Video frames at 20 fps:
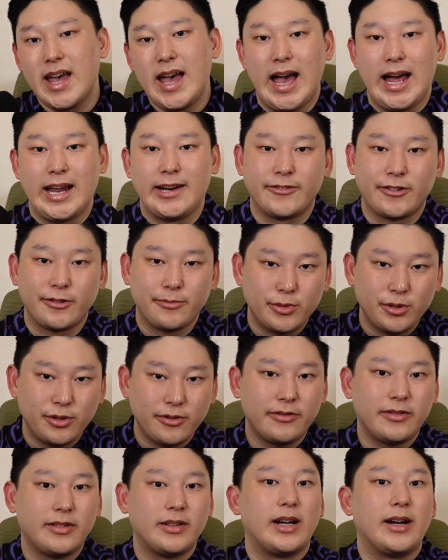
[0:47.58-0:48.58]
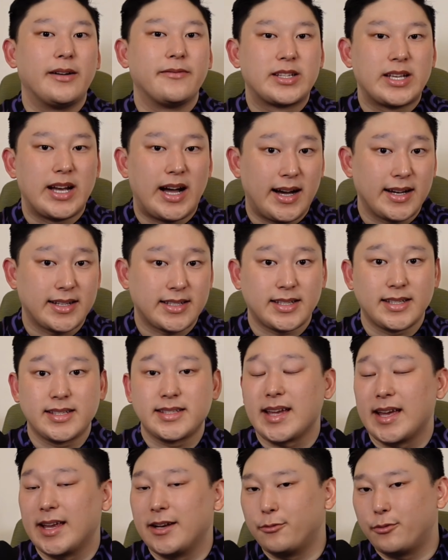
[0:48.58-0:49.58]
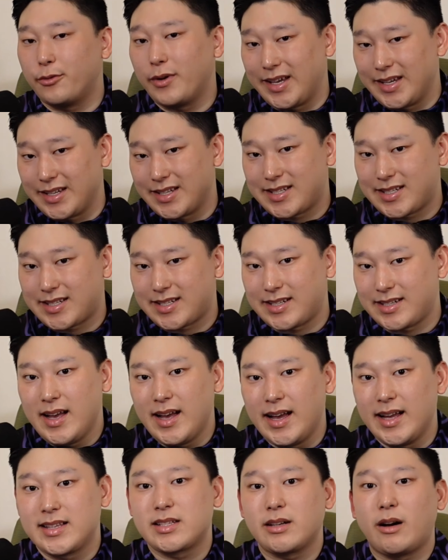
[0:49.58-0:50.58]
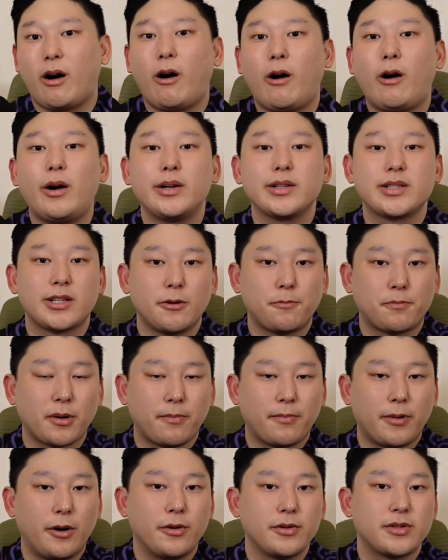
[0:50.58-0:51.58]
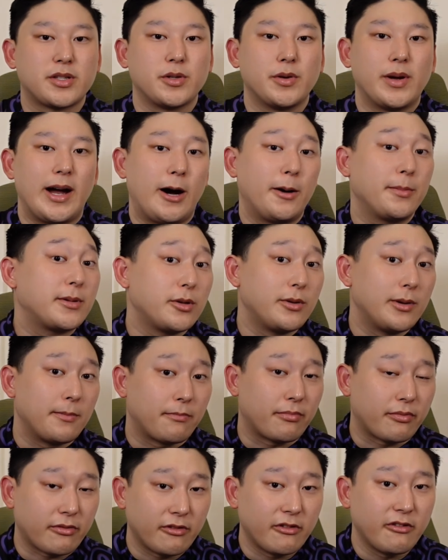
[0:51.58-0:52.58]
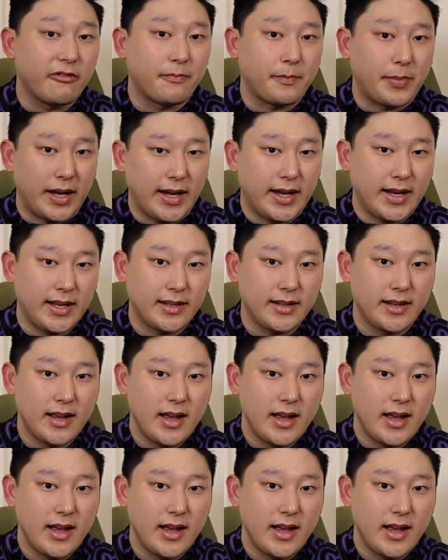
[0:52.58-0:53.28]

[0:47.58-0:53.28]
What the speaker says: and removal of toxins and waste. It's also proposed to help to improve pain